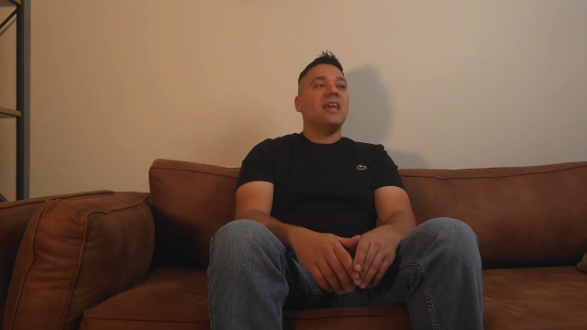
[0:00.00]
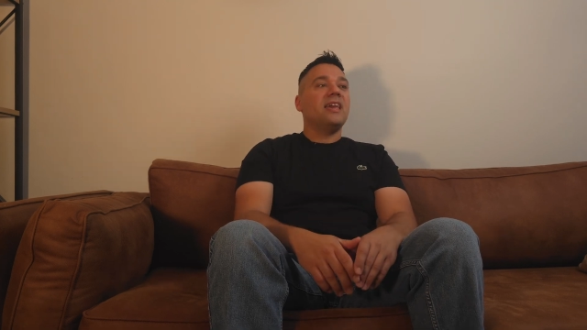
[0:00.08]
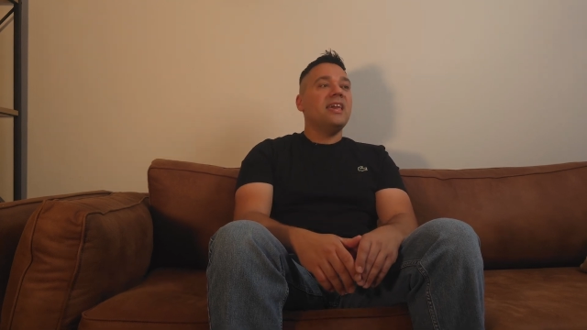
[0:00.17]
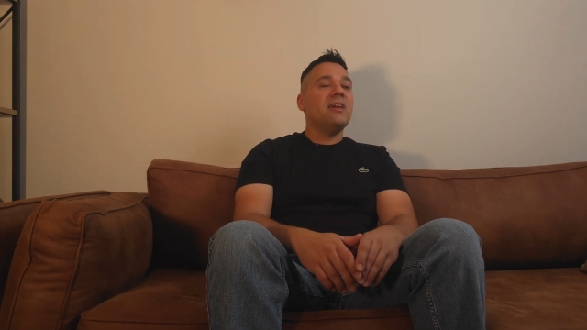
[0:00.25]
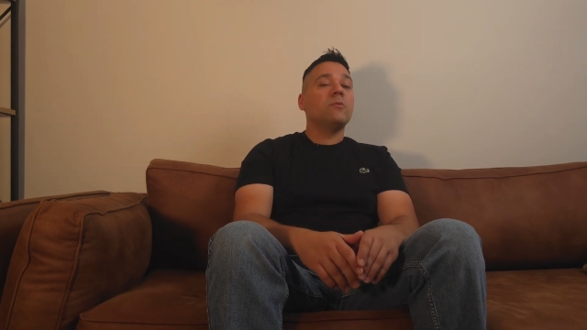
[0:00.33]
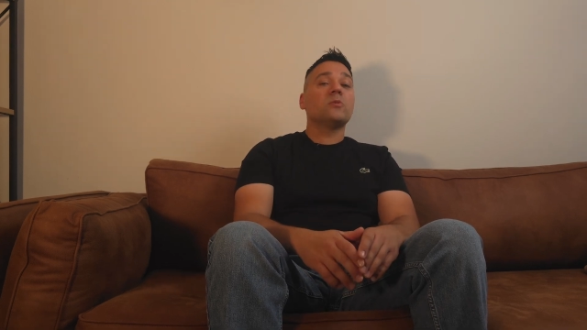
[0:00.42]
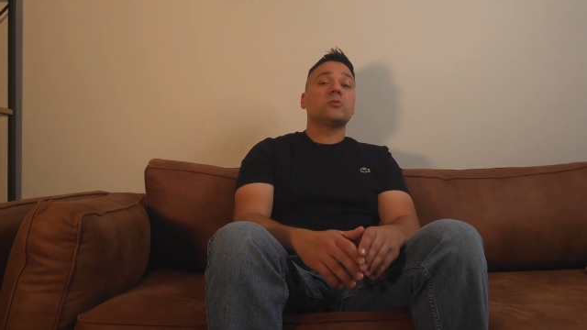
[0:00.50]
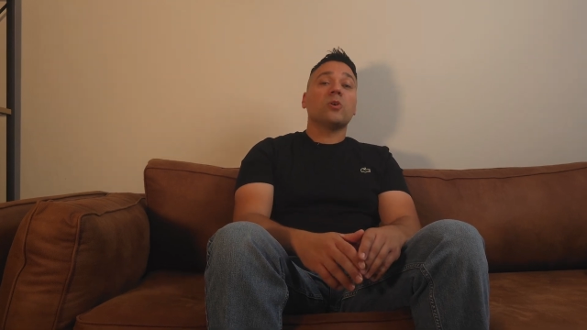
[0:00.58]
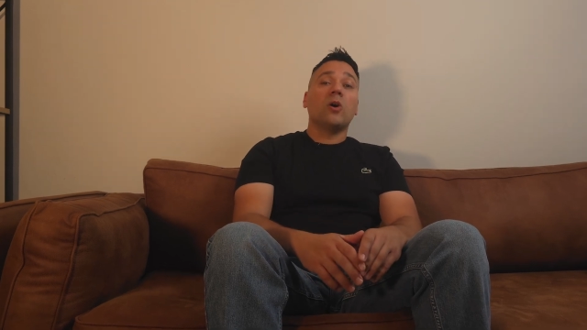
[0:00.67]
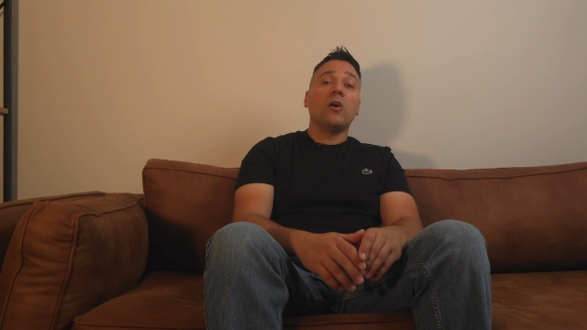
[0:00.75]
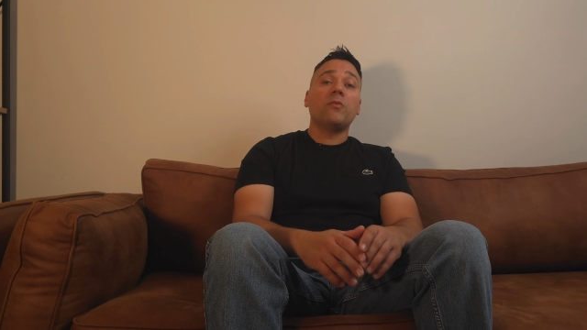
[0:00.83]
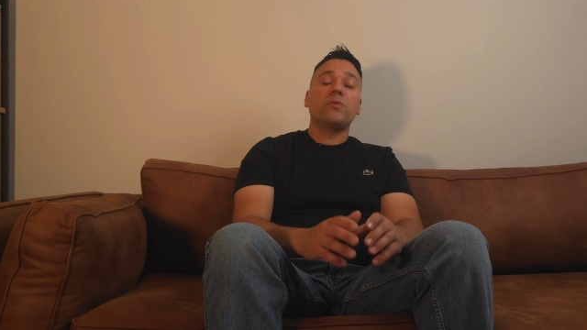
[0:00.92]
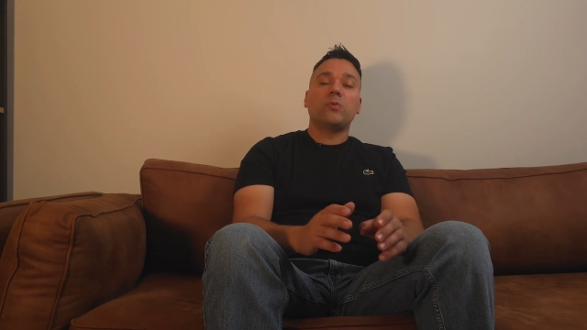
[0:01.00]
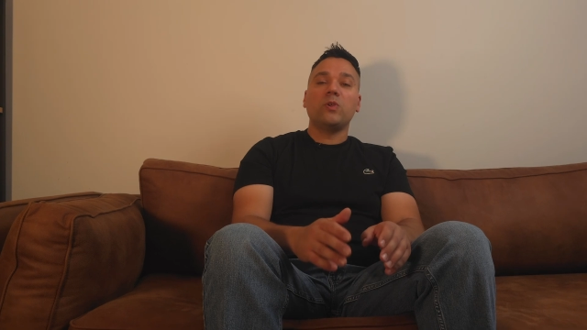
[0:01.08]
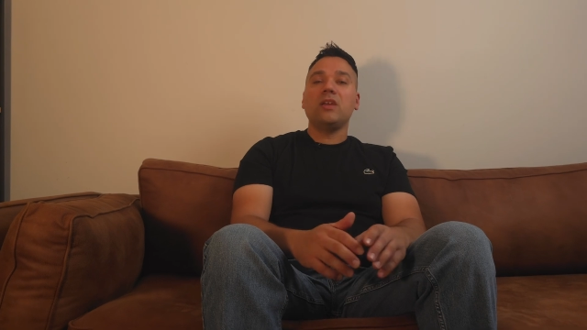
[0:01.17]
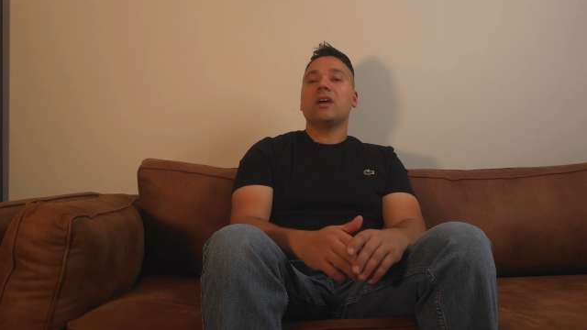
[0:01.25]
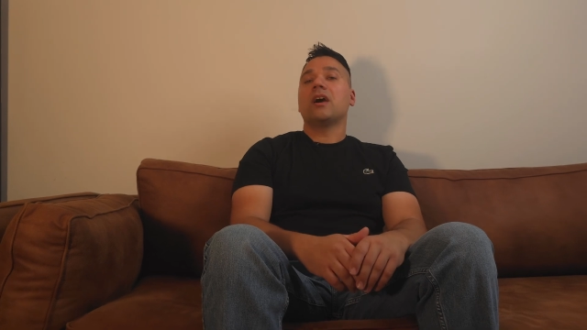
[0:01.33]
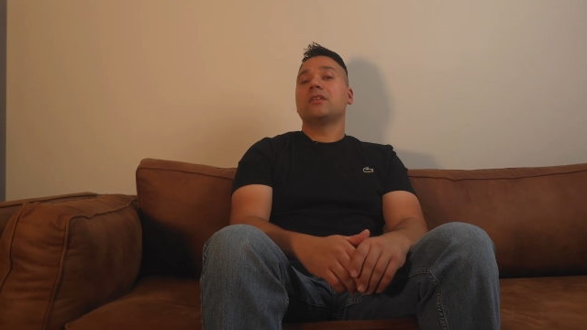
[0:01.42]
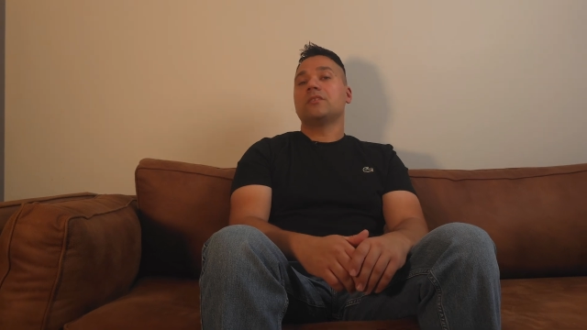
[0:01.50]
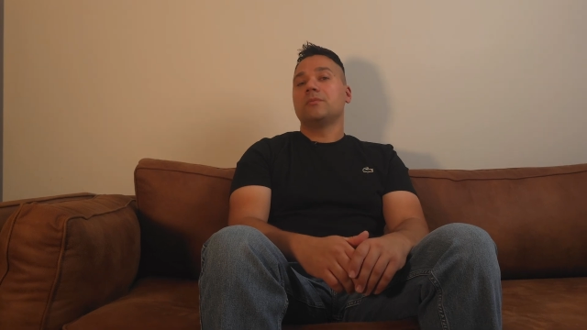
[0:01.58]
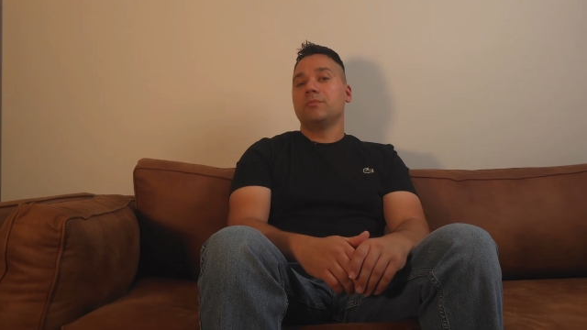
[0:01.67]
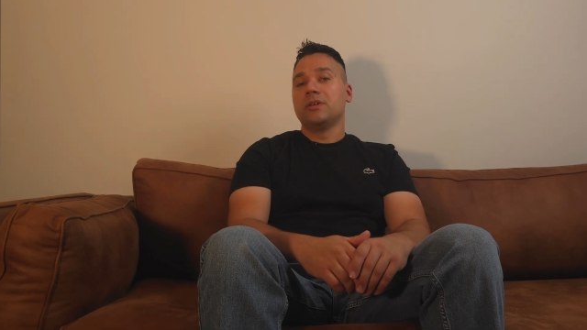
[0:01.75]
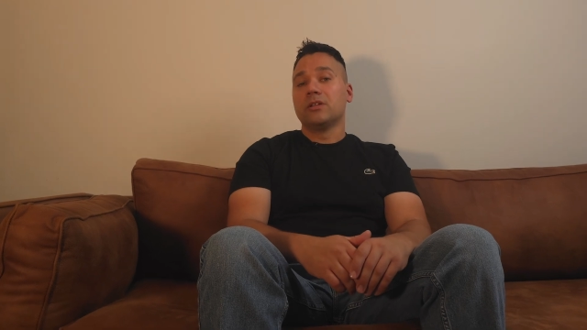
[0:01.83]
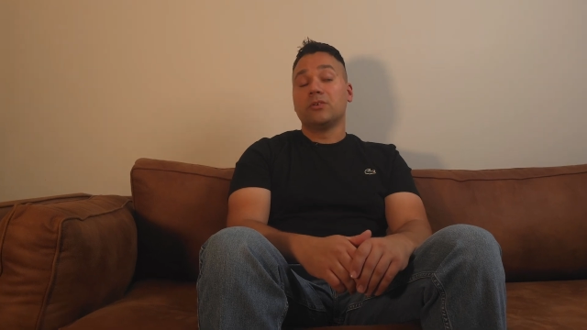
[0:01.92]
He was off 300
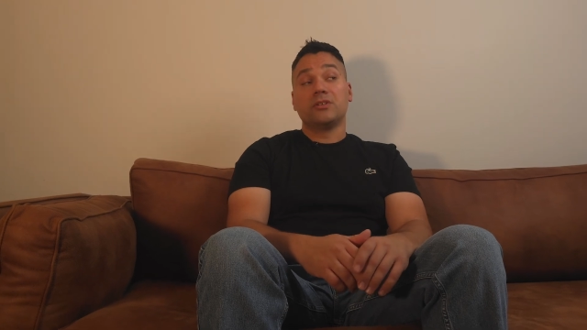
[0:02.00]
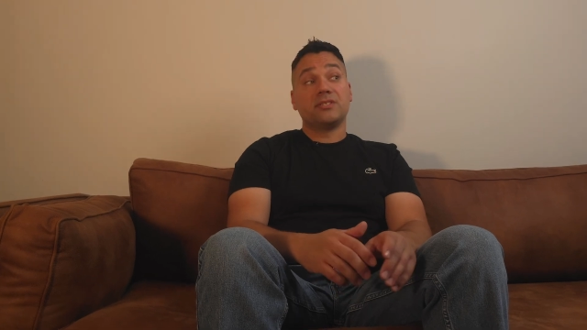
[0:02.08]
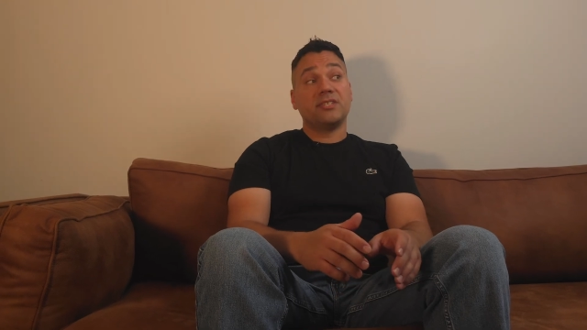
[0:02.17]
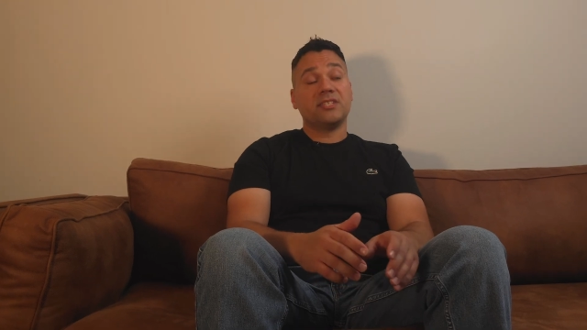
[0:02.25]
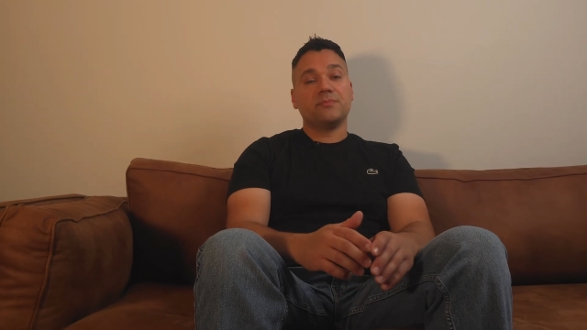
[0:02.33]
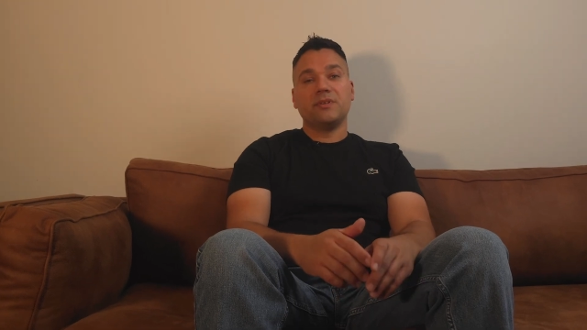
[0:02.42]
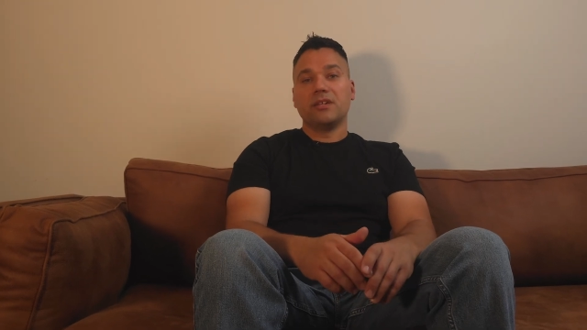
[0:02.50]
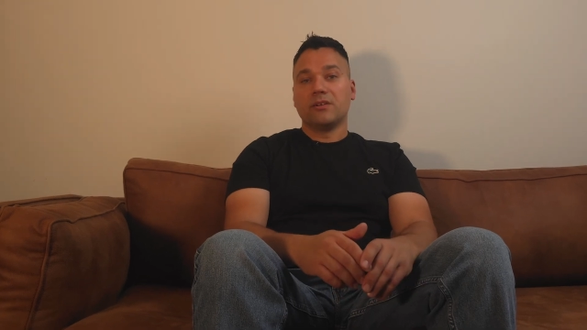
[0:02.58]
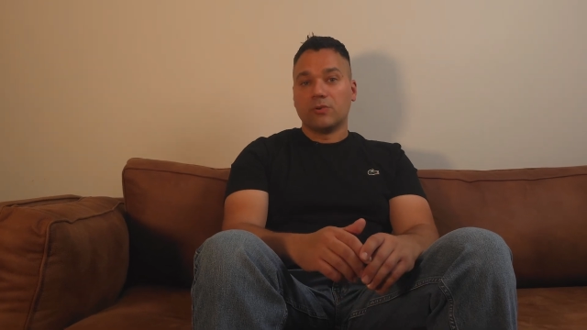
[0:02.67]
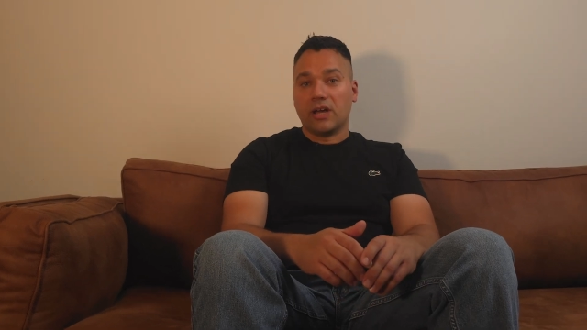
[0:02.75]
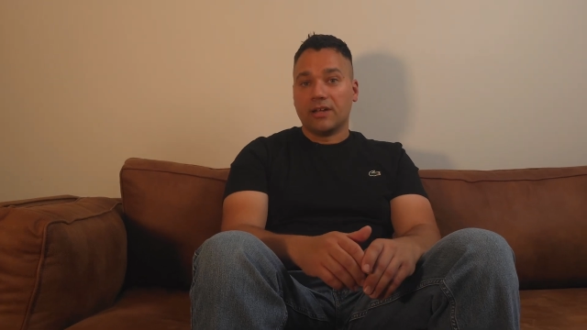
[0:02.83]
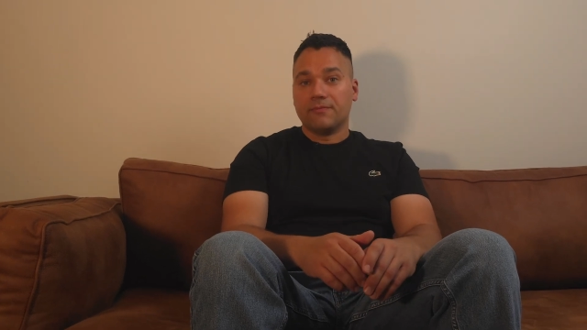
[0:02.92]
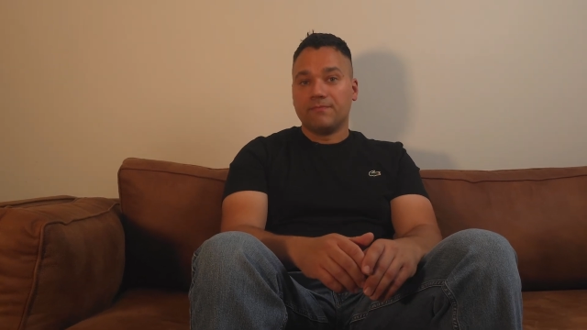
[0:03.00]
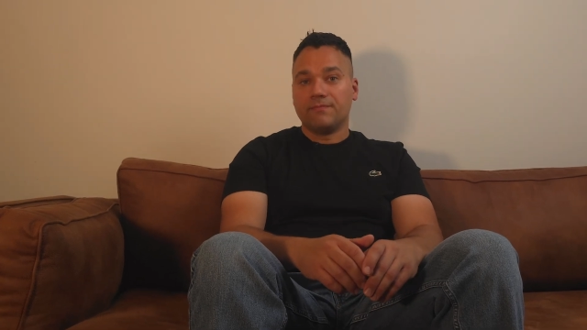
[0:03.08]
mil on a 6-meter run.